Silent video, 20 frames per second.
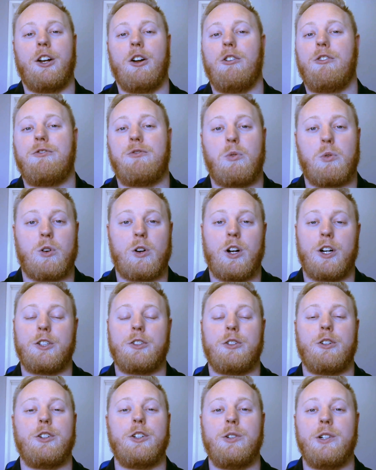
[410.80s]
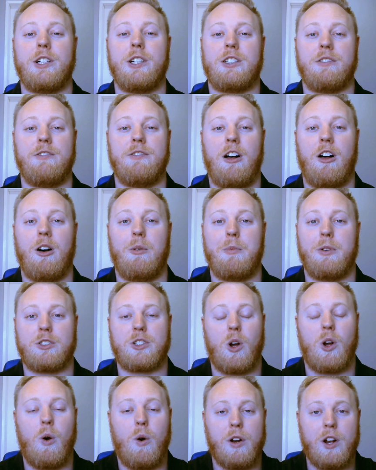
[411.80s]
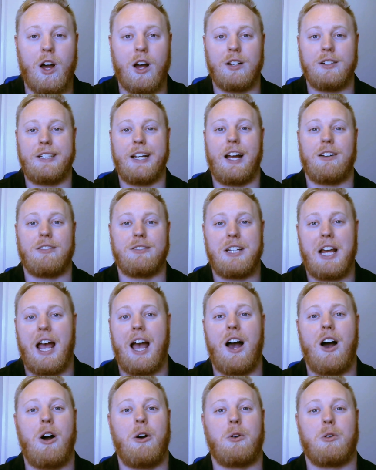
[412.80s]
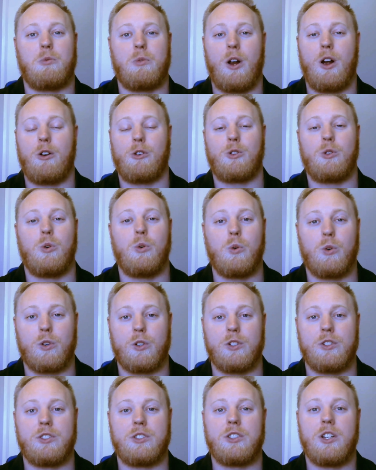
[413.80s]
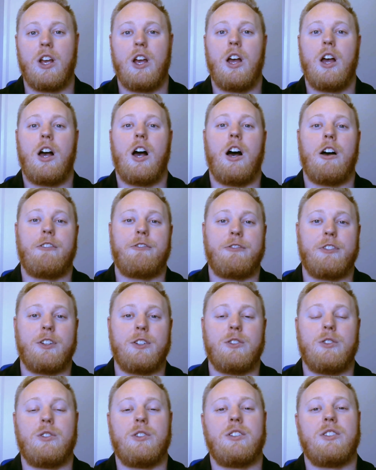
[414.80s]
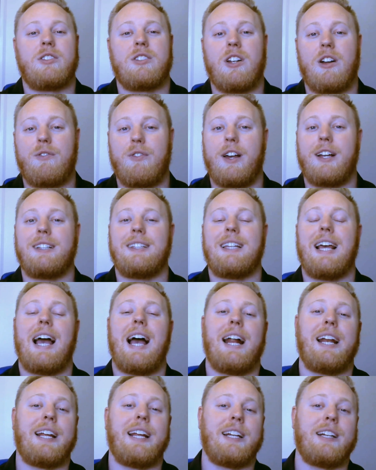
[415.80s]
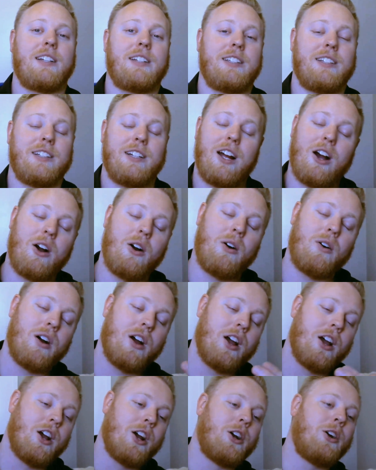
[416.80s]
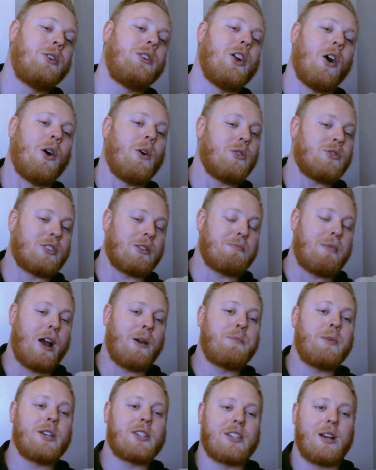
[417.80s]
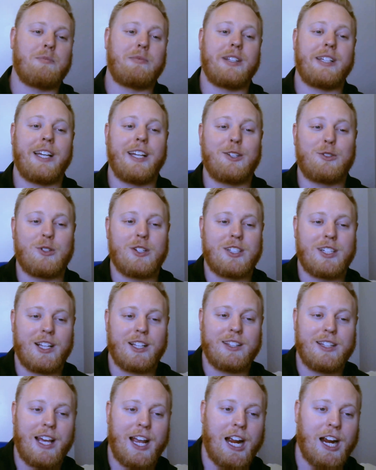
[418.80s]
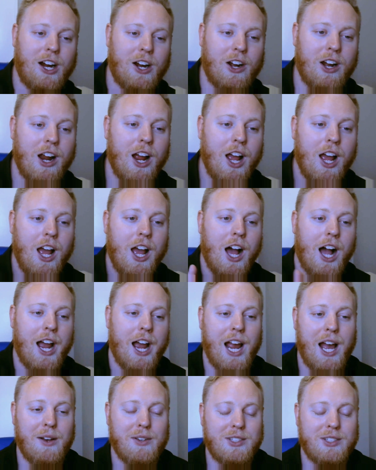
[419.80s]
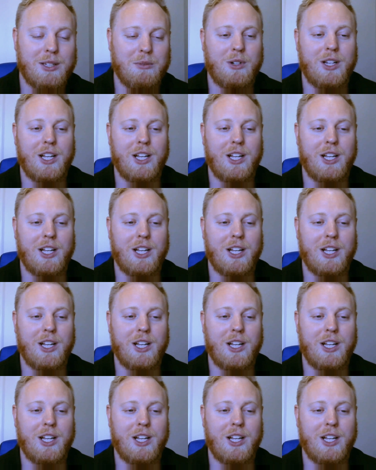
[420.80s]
400 unit developments going on downtown around Coors Field and stuff like that. And, who knows? There might be something interesting there. I have some